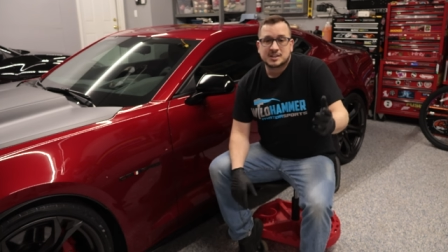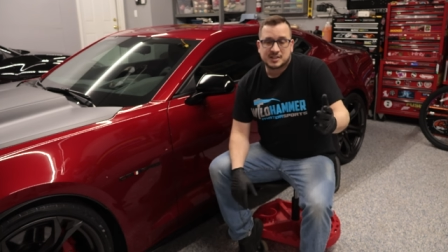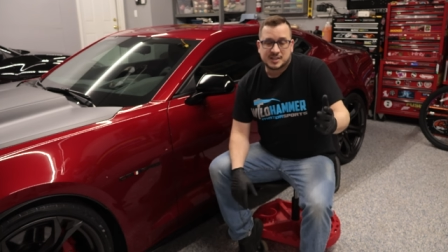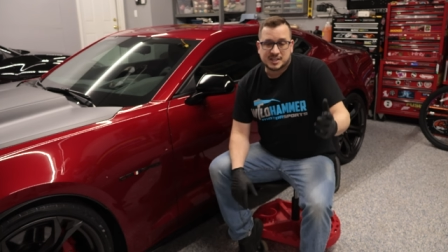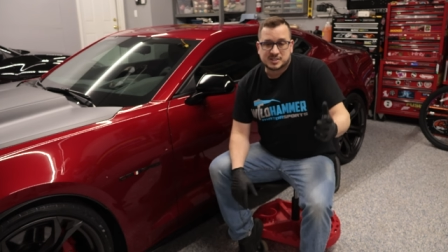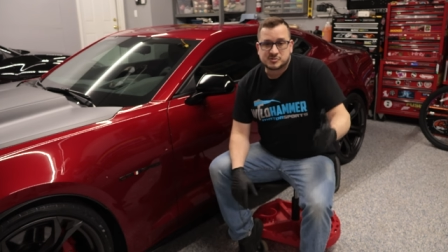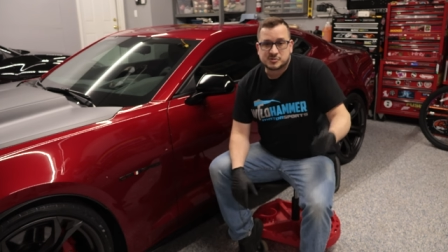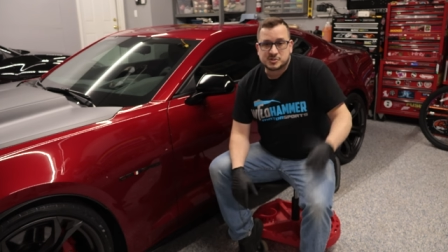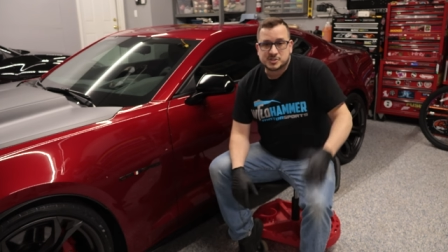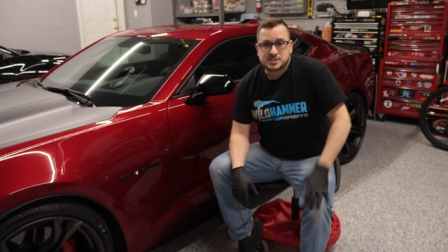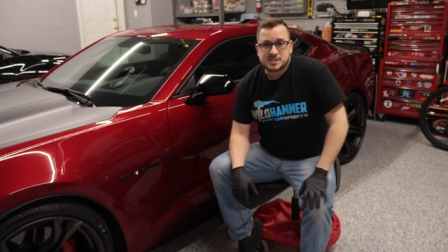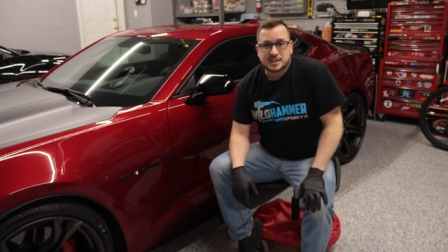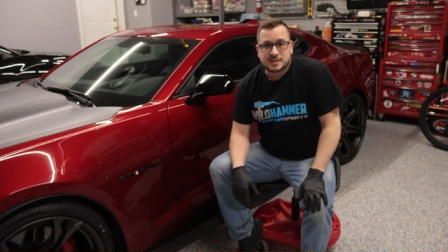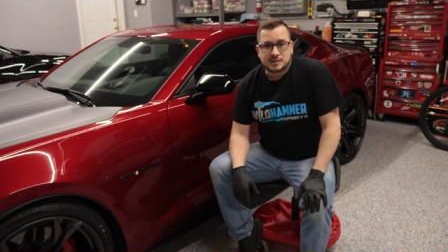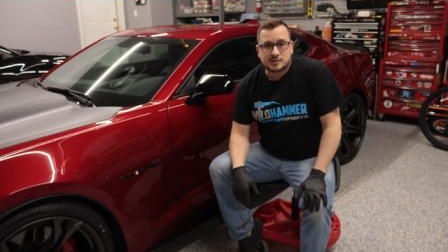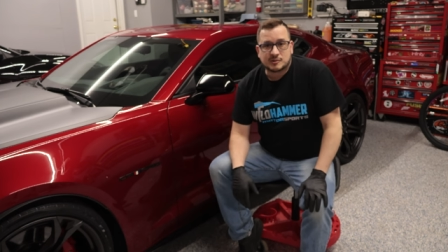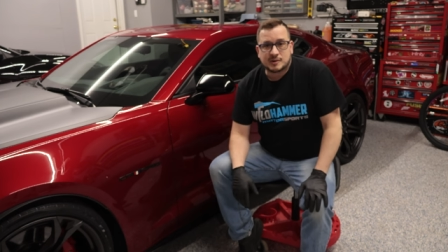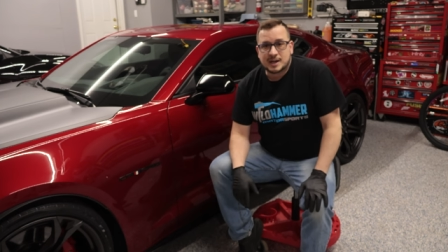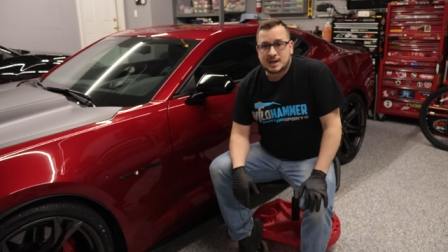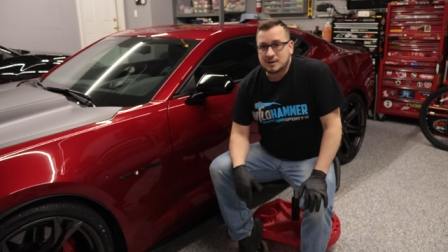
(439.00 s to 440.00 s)
Thanks for
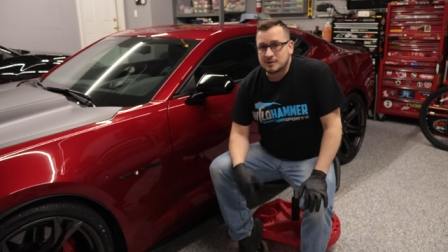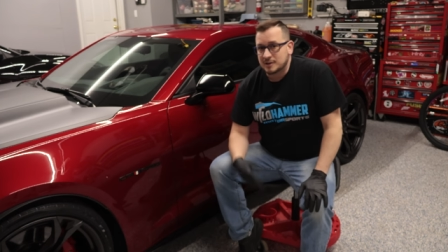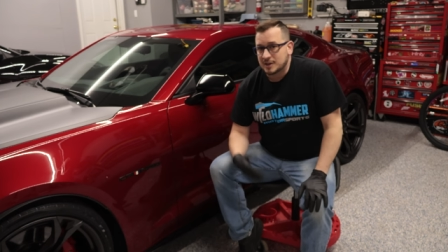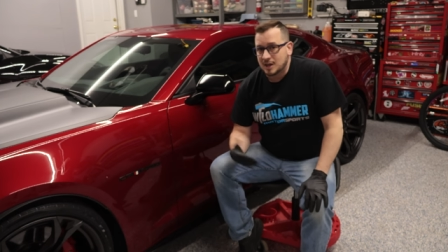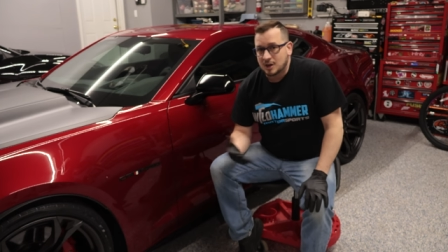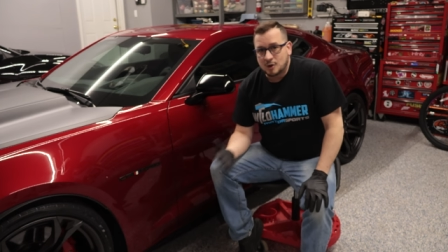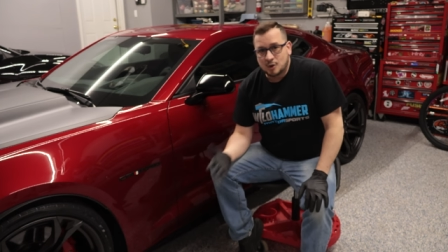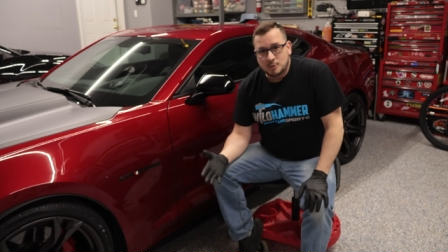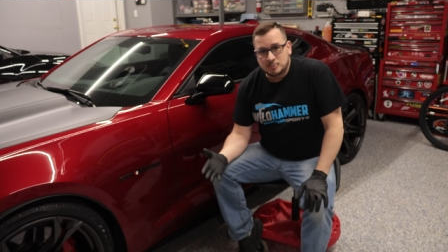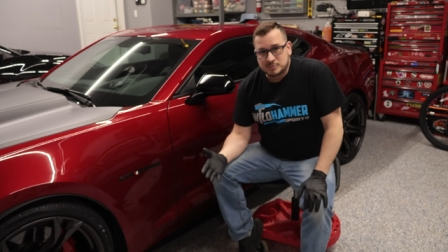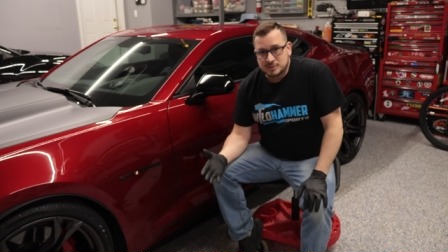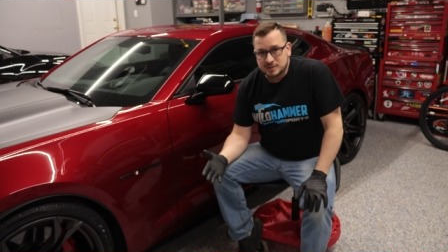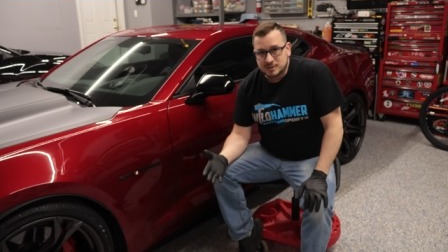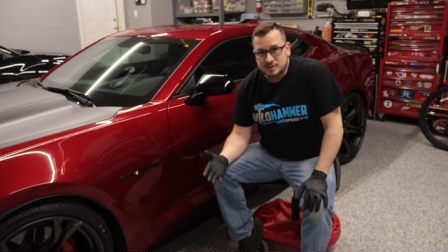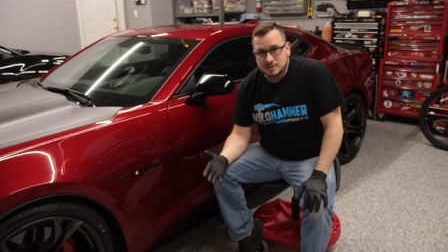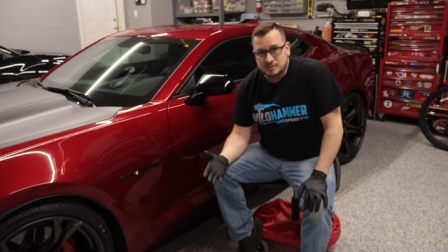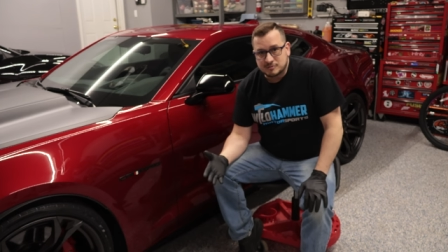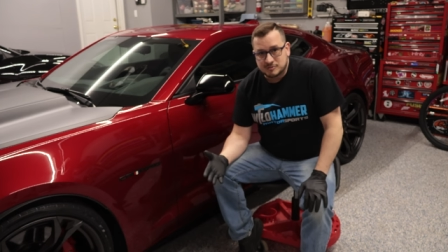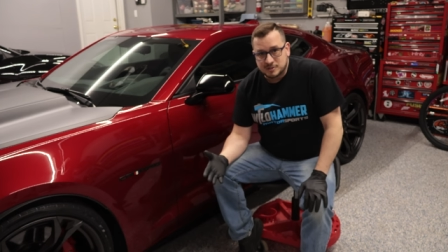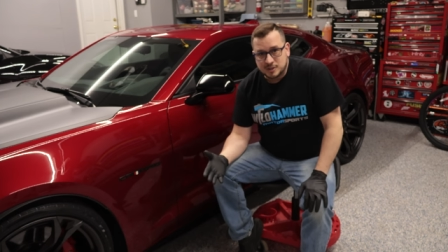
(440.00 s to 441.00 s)
sticking around. I hope
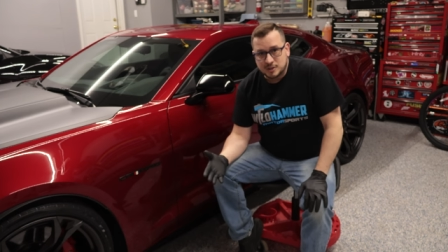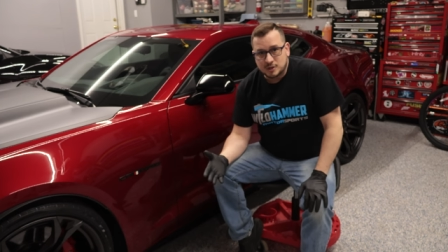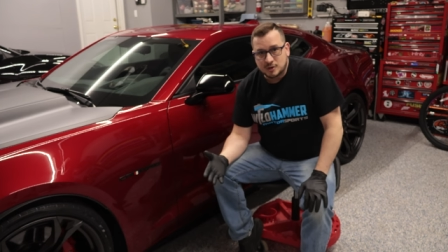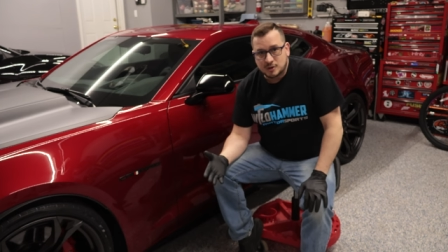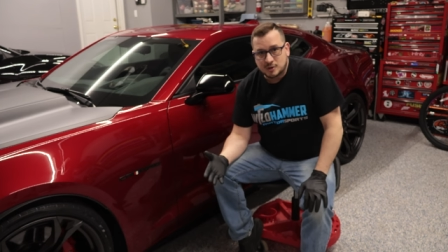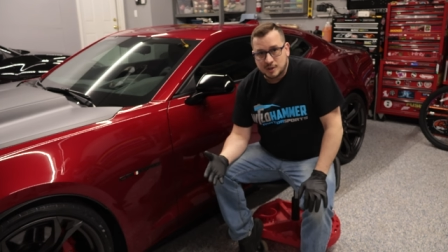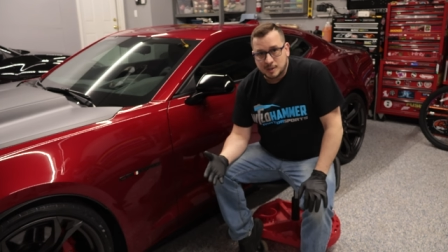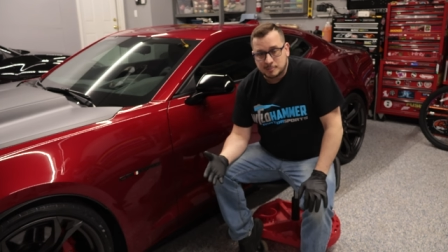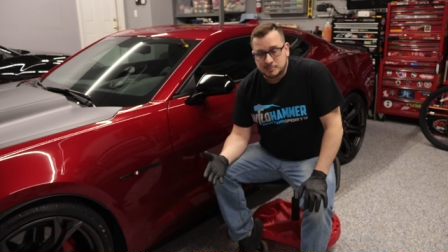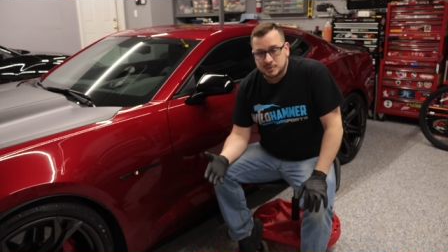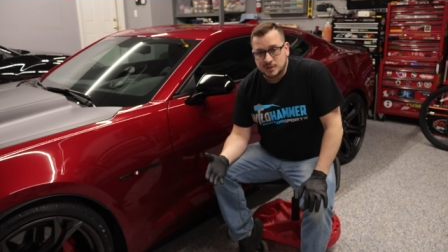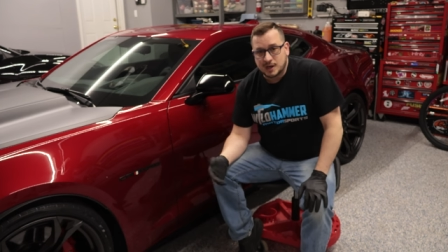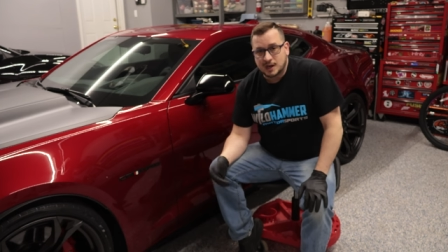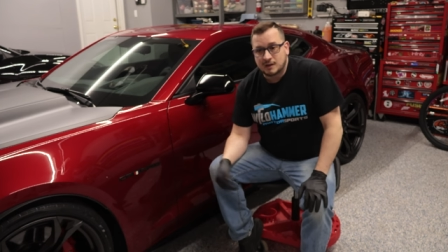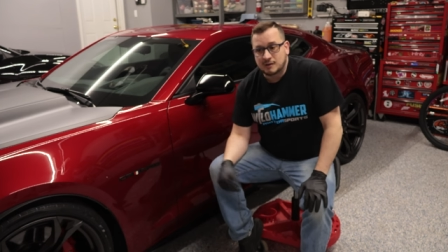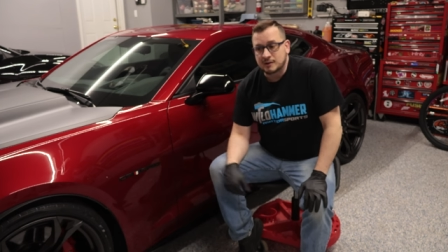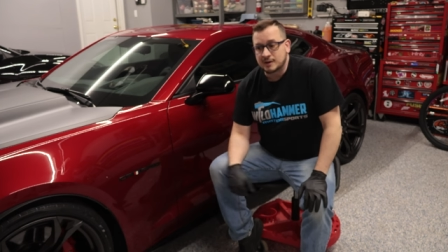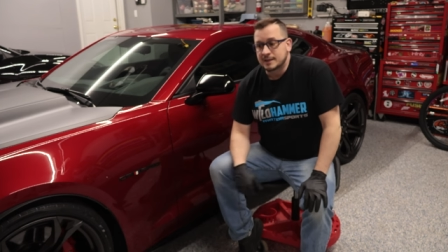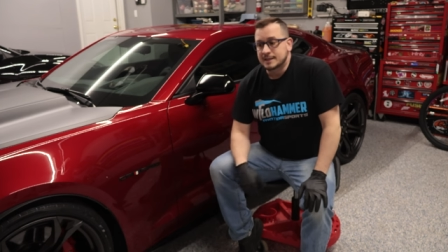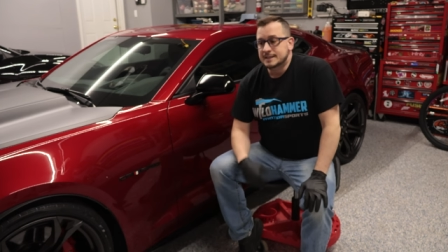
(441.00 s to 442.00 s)
the video helped you
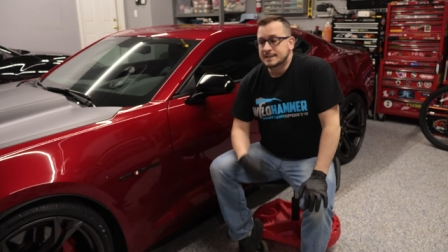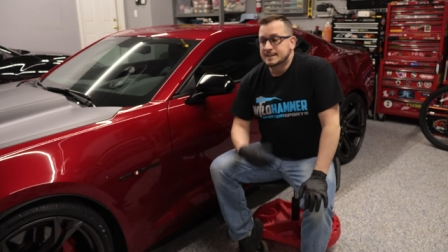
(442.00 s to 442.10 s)
out.